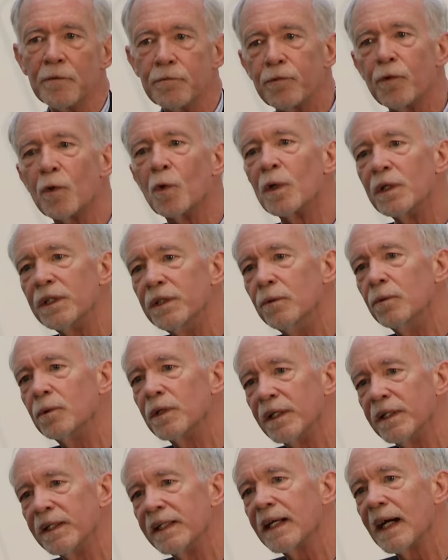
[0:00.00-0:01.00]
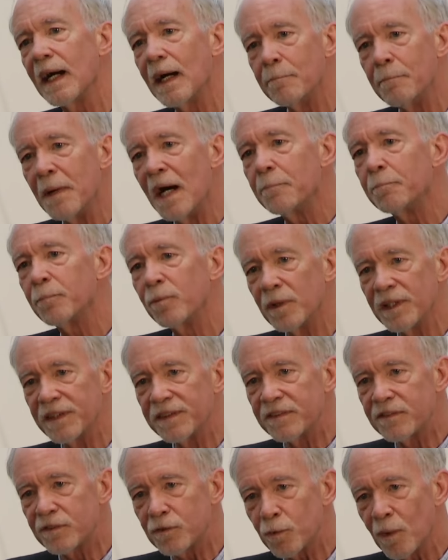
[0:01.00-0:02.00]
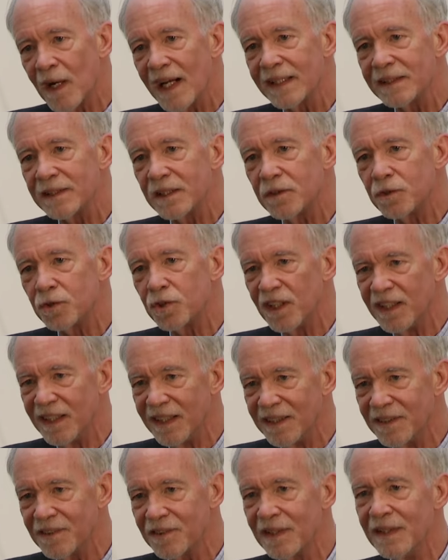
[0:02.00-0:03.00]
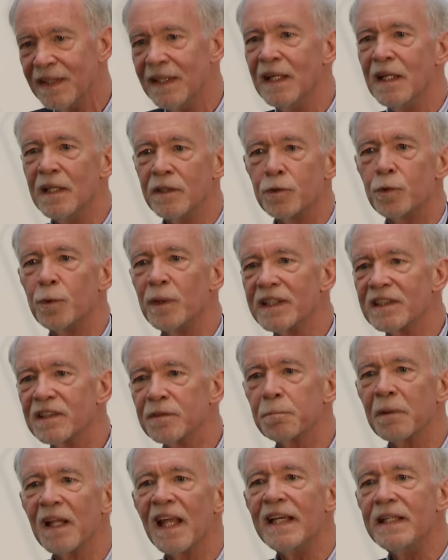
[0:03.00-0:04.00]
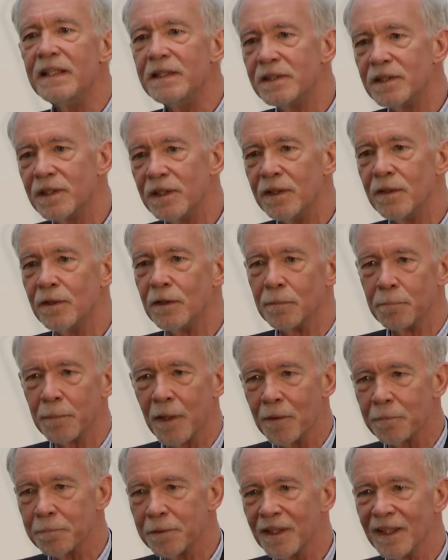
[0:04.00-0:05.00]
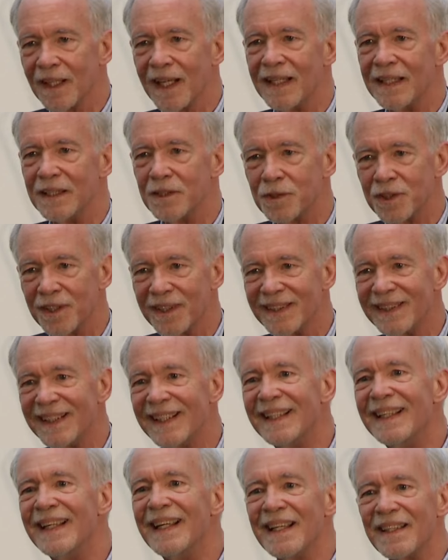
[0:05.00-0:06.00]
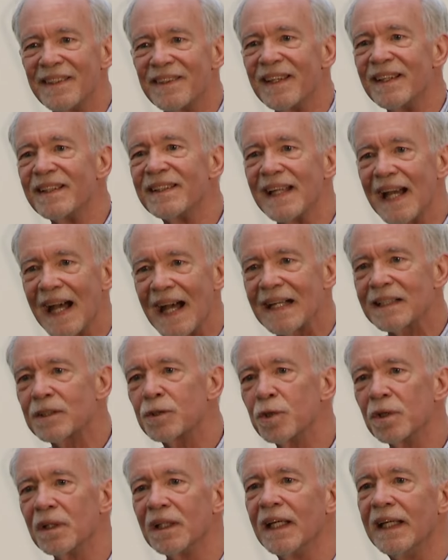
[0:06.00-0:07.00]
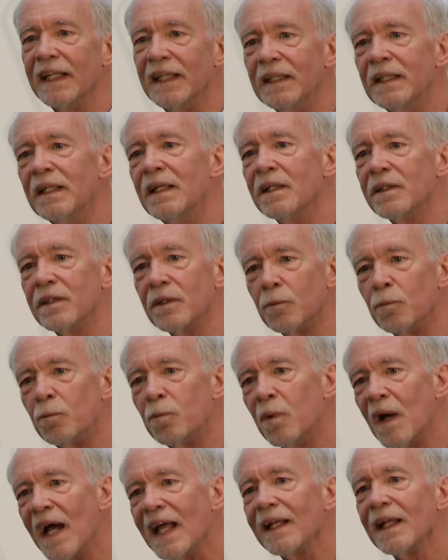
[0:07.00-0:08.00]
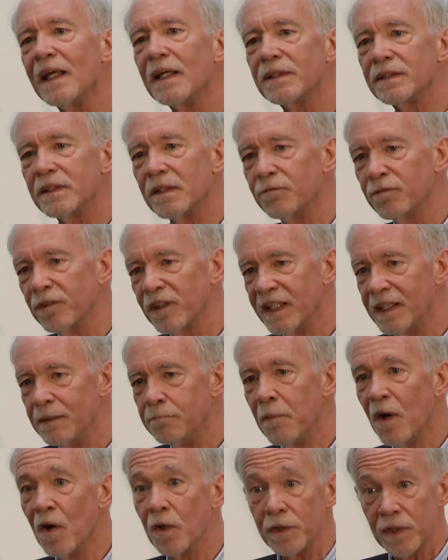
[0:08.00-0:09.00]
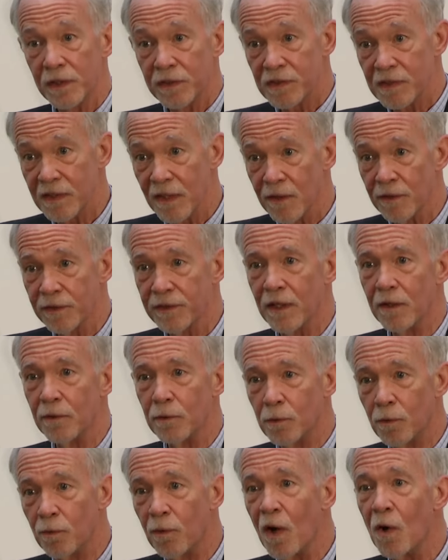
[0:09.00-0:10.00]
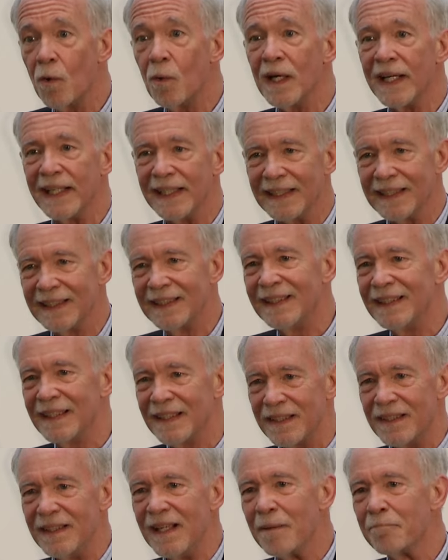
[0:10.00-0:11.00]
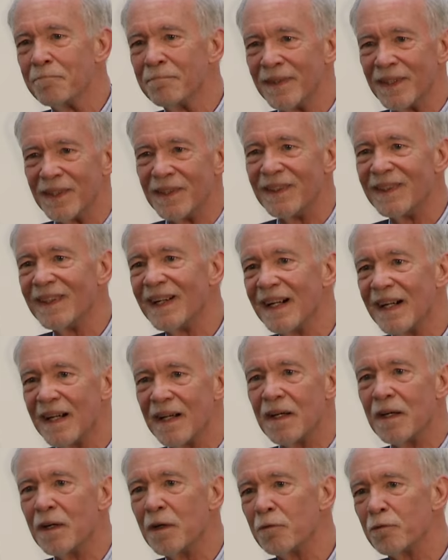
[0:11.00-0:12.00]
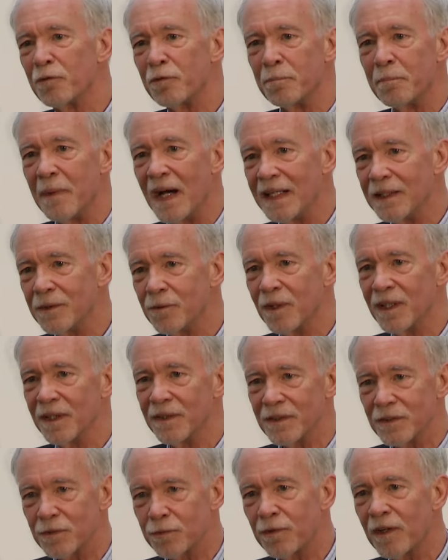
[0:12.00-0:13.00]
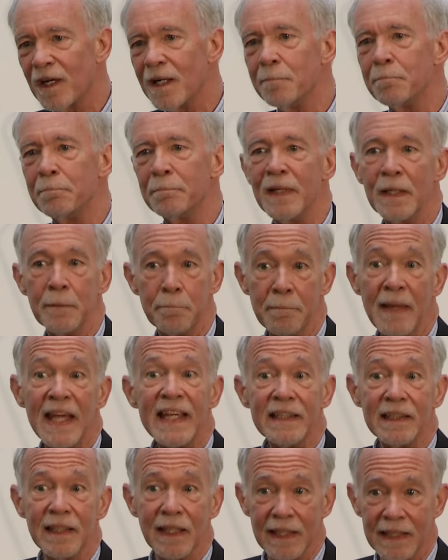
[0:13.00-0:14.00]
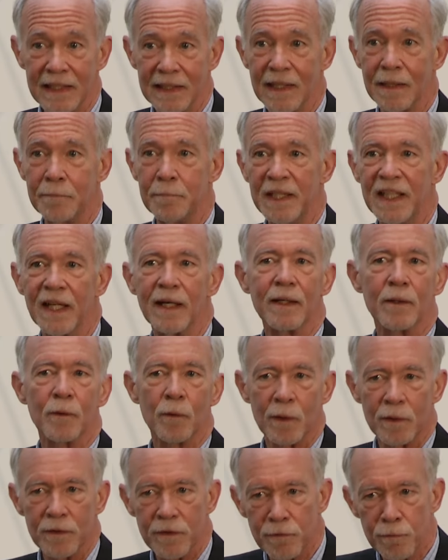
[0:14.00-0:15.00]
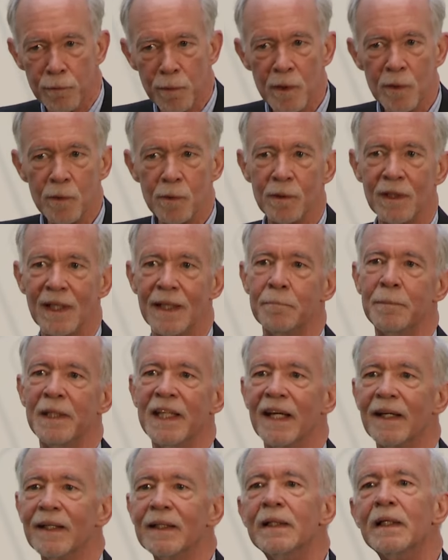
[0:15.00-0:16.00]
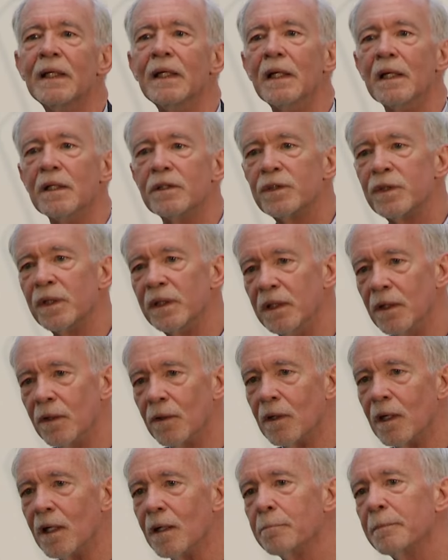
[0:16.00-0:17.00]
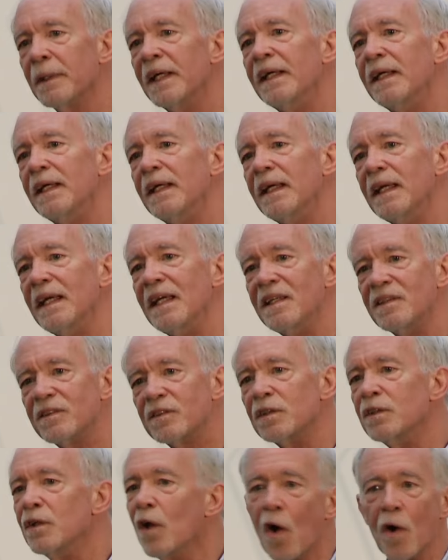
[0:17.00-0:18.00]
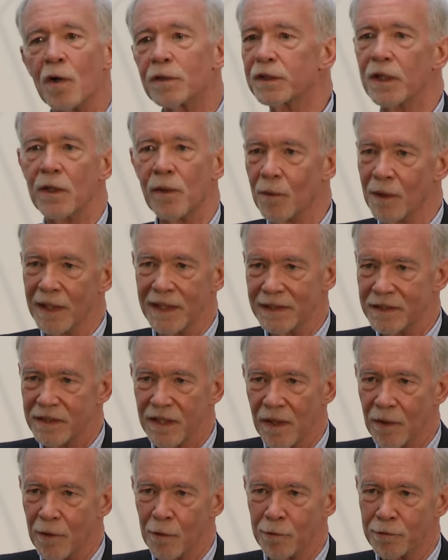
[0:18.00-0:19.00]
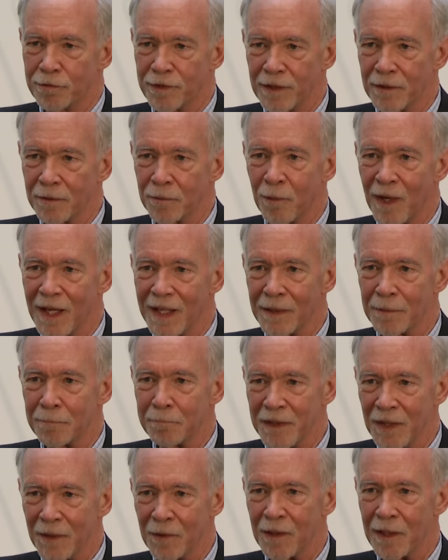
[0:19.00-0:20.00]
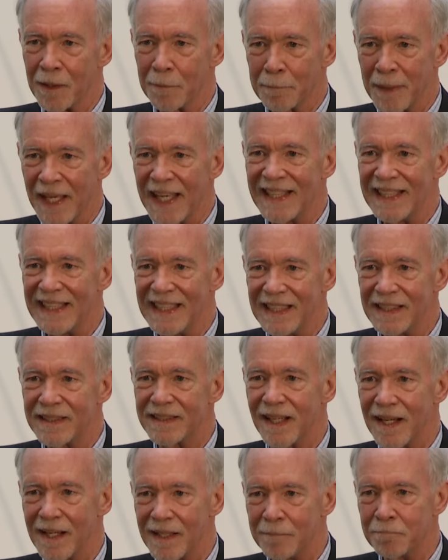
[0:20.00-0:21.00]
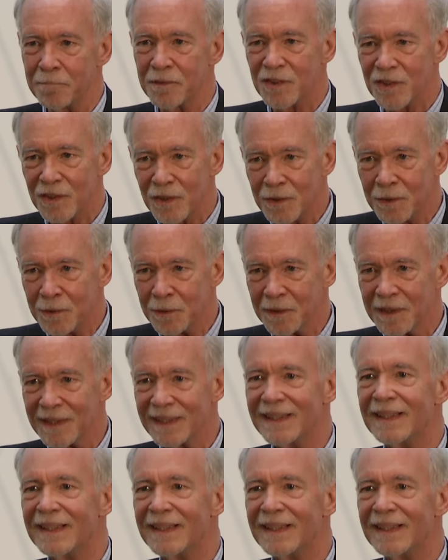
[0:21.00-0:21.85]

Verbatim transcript: before you can come up with strategies to explain to your population that actually the relatively modest, although growing, number of migrants from mainly Libya or through Libya to Europe is not going to overwhelm Europe anytime soon.